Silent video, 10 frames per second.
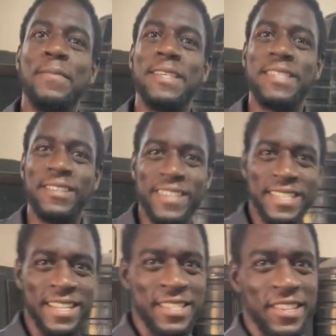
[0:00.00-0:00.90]
Blessed
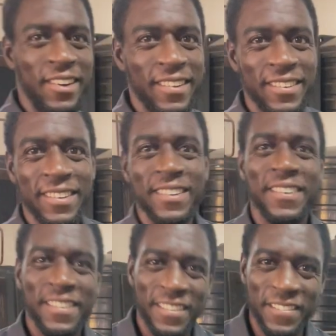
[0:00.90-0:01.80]
greetings all.
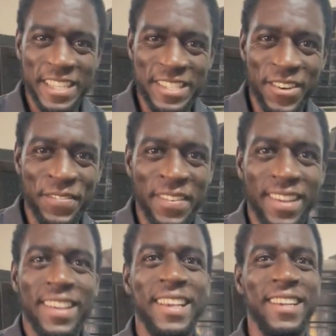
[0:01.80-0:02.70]

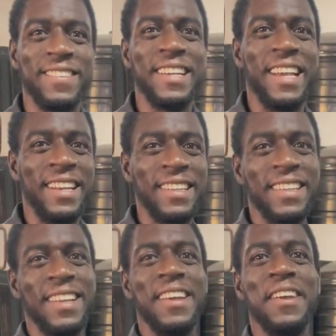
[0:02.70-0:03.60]
Wisdom here again
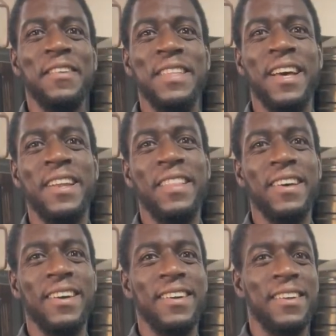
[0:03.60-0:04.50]
with
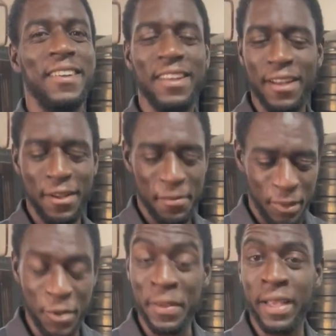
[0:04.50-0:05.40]
another
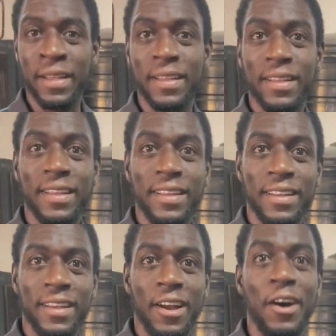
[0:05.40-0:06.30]
plumbing
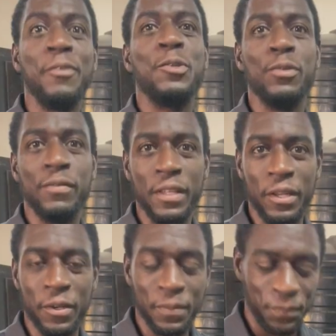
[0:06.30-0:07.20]
how-to
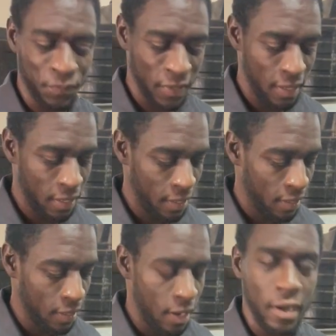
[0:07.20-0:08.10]
video.
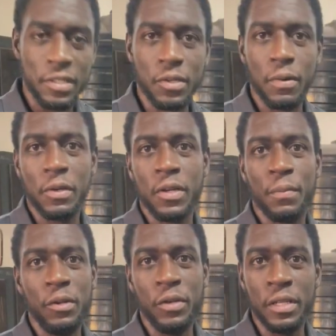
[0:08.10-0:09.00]
All right, so what we're going to
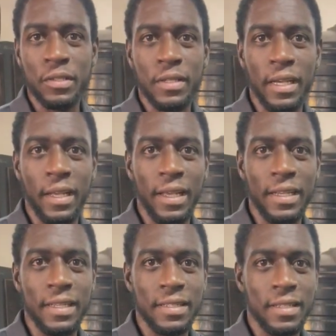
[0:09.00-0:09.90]
be doing today
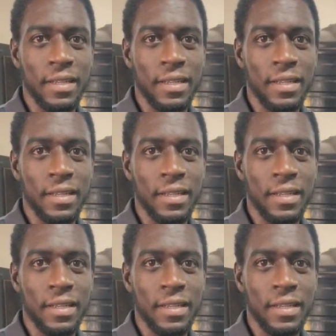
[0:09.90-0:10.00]
is